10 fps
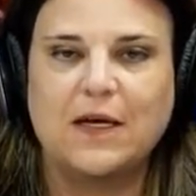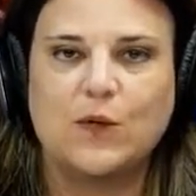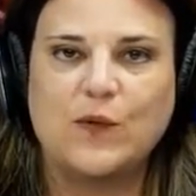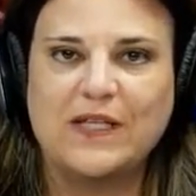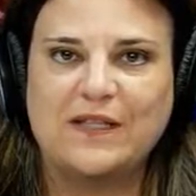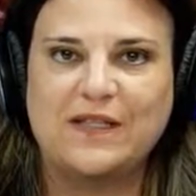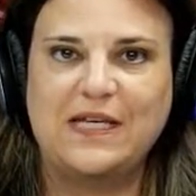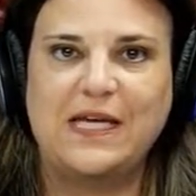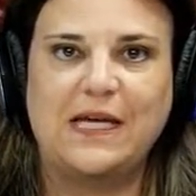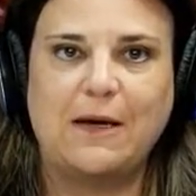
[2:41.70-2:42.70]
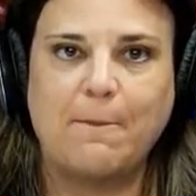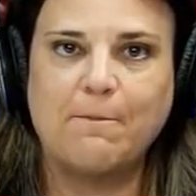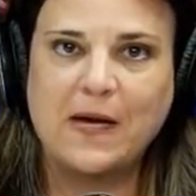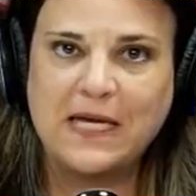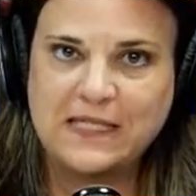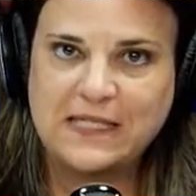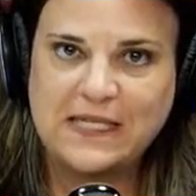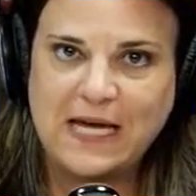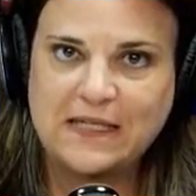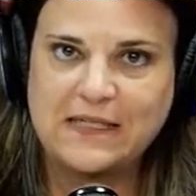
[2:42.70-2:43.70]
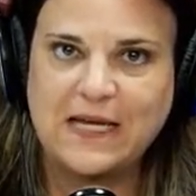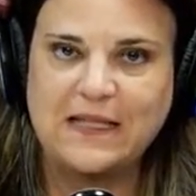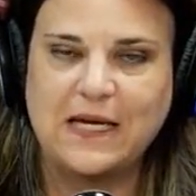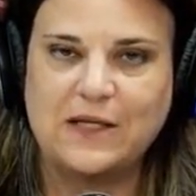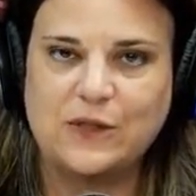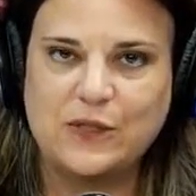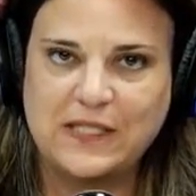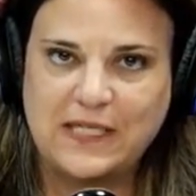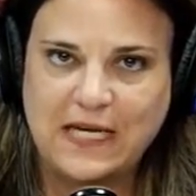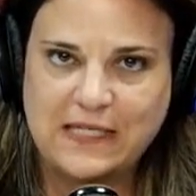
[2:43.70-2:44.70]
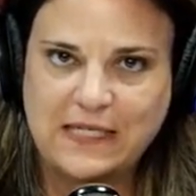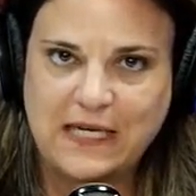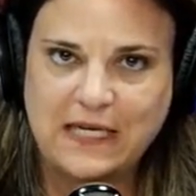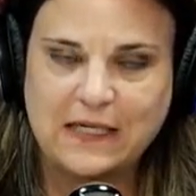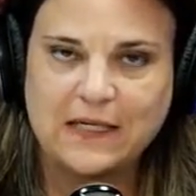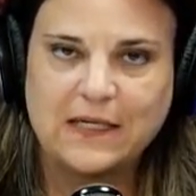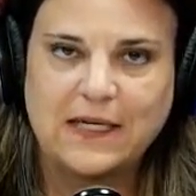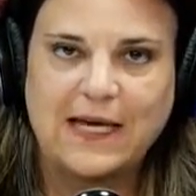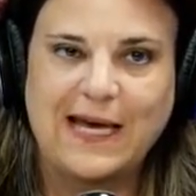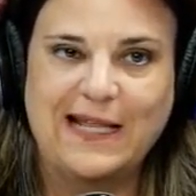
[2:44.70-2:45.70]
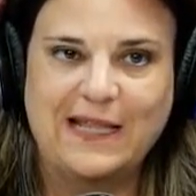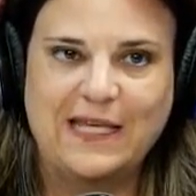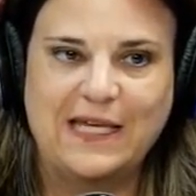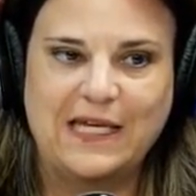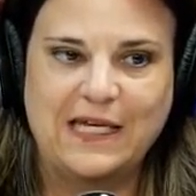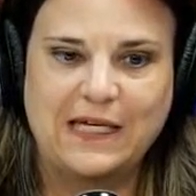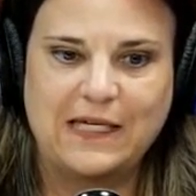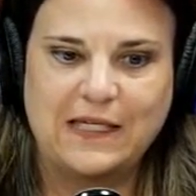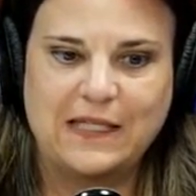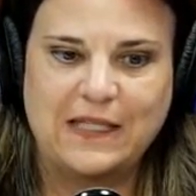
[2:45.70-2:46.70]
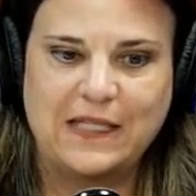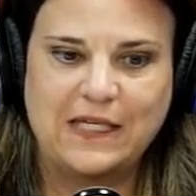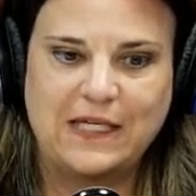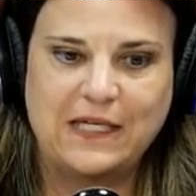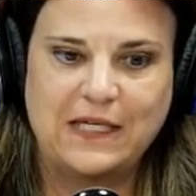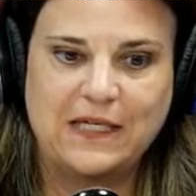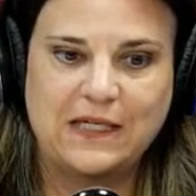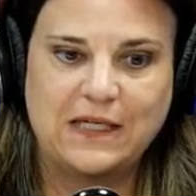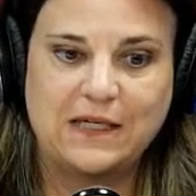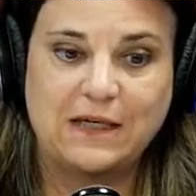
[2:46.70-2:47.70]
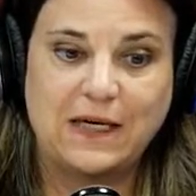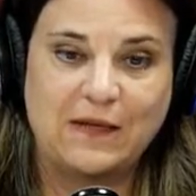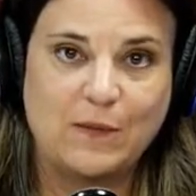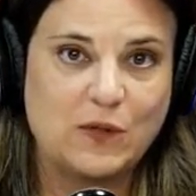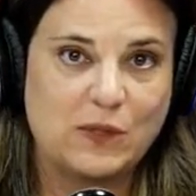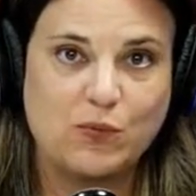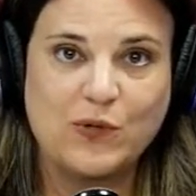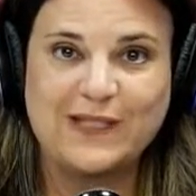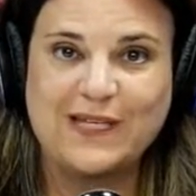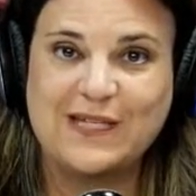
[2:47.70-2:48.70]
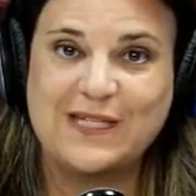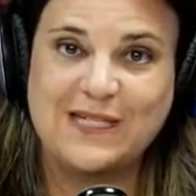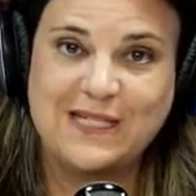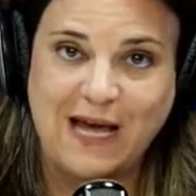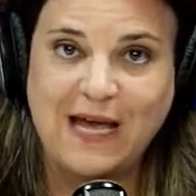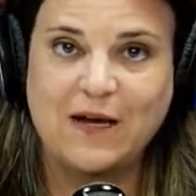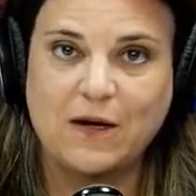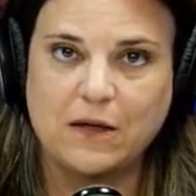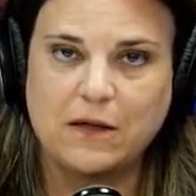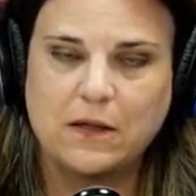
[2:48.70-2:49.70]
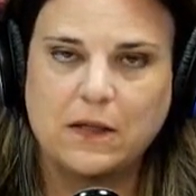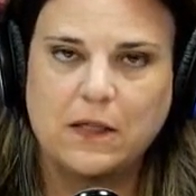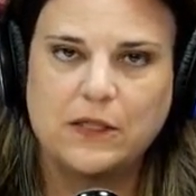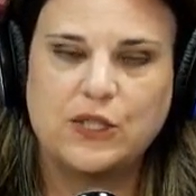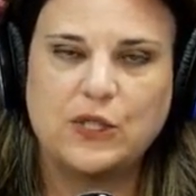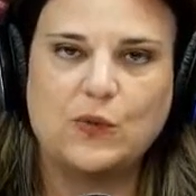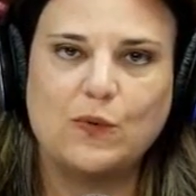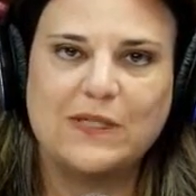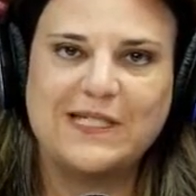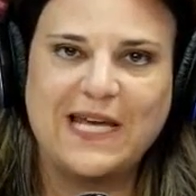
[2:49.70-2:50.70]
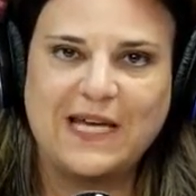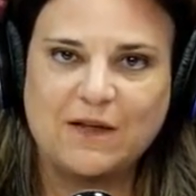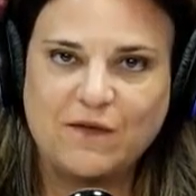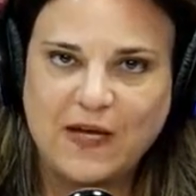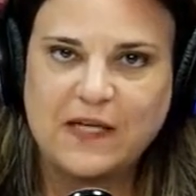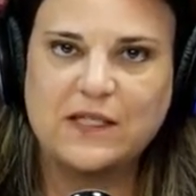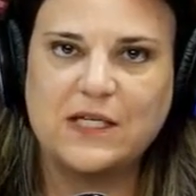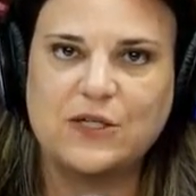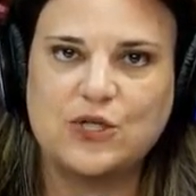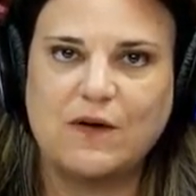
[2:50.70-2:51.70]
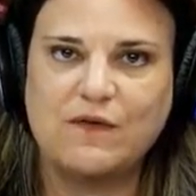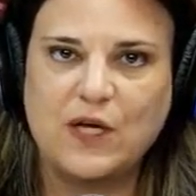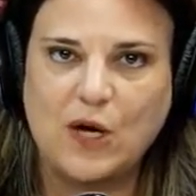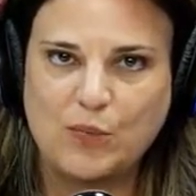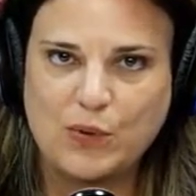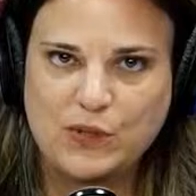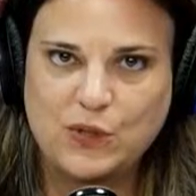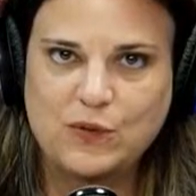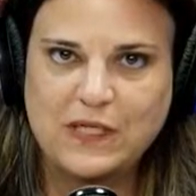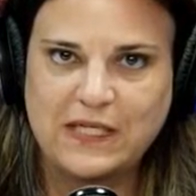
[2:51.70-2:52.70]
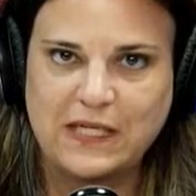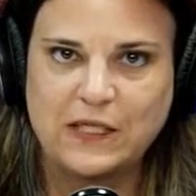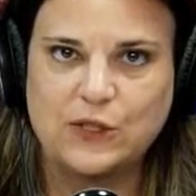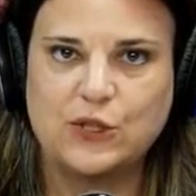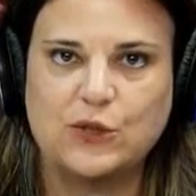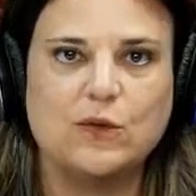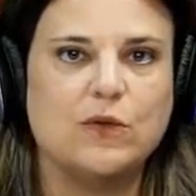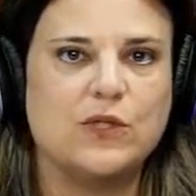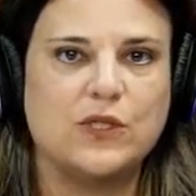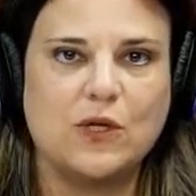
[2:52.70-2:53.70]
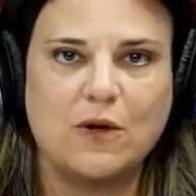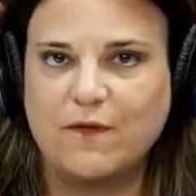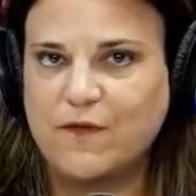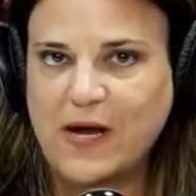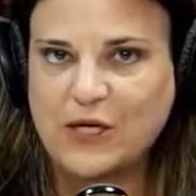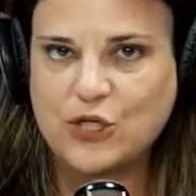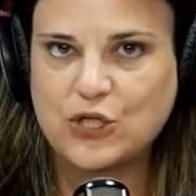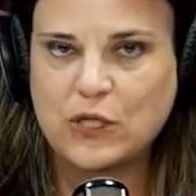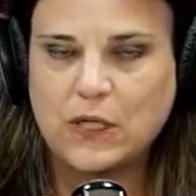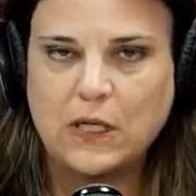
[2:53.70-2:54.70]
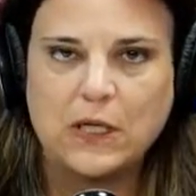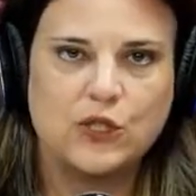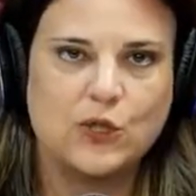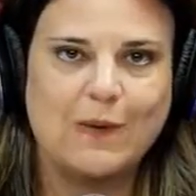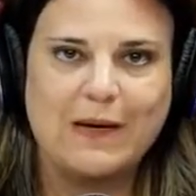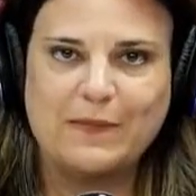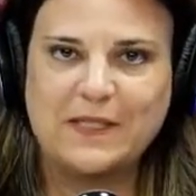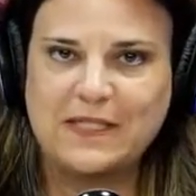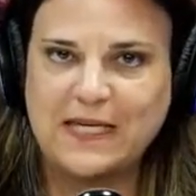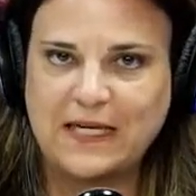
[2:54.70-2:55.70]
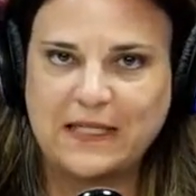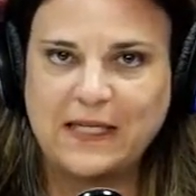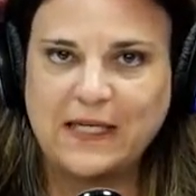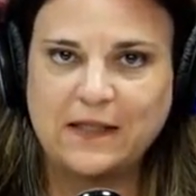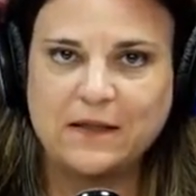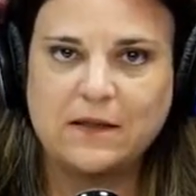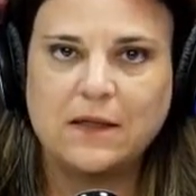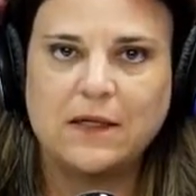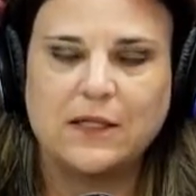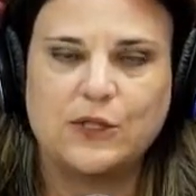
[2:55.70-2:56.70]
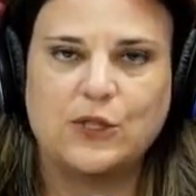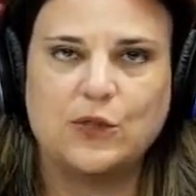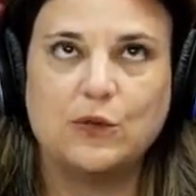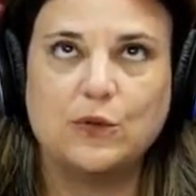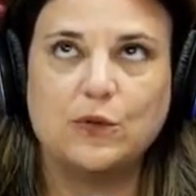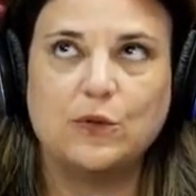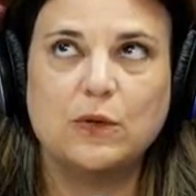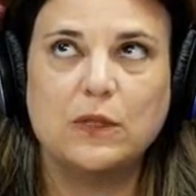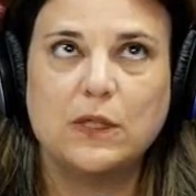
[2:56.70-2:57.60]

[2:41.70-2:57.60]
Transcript: the mindset and the understanding and the most importantly, the desire to take advantage of the opportunity to start fresh, to wipe the slate clean, to